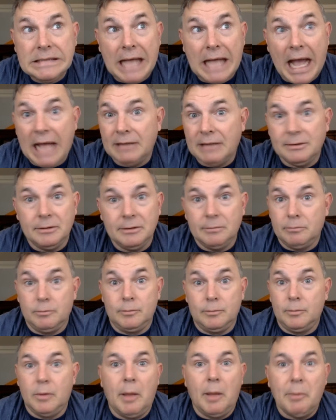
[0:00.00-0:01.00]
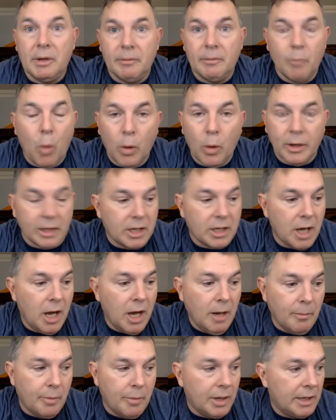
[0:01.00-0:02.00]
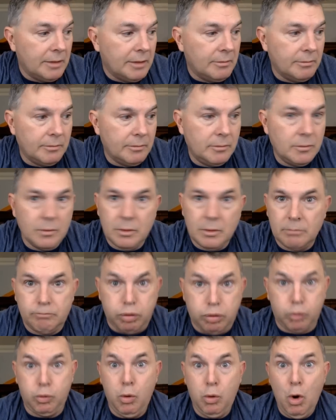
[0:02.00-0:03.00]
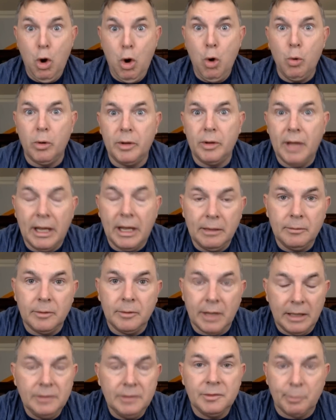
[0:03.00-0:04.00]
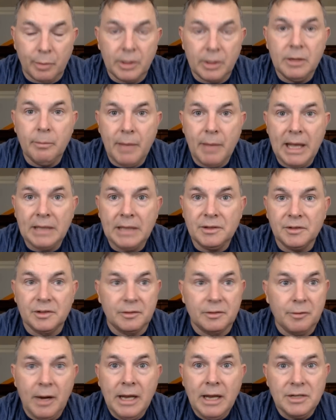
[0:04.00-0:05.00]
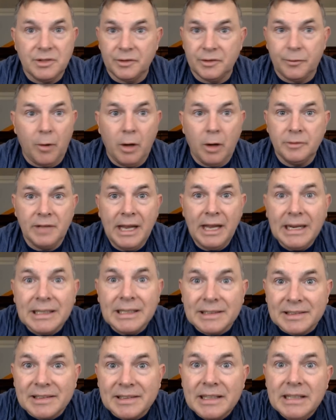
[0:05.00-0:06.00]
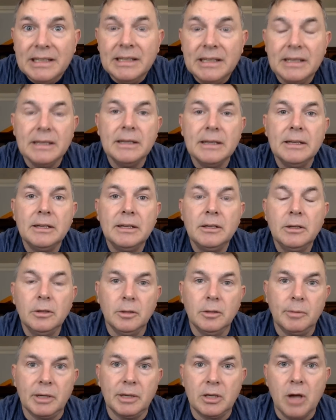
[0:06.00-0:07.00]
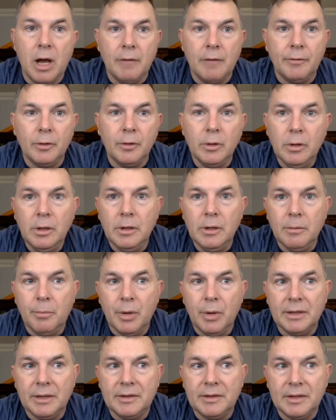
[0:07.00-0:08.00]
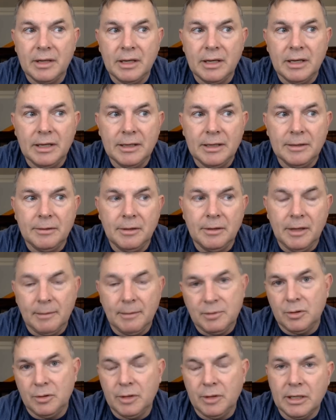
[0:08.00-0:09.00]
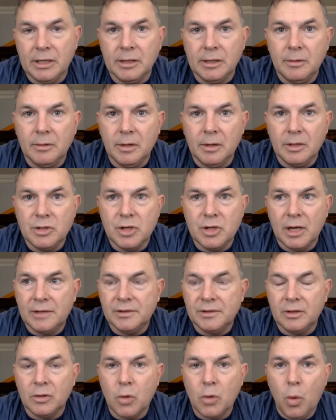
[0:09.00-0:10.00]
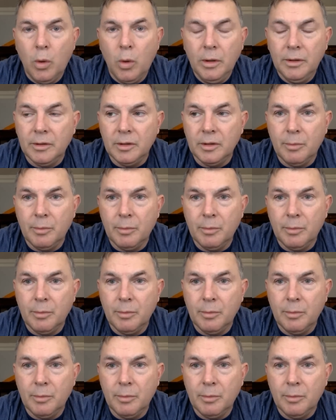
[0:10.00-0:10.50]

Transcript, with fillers: I, I mean, more to come, but whew, that that's bringing back the Stretch as far as I can see. A little bit convoluted, but uh, and I'm sure they could adjust it accordingly.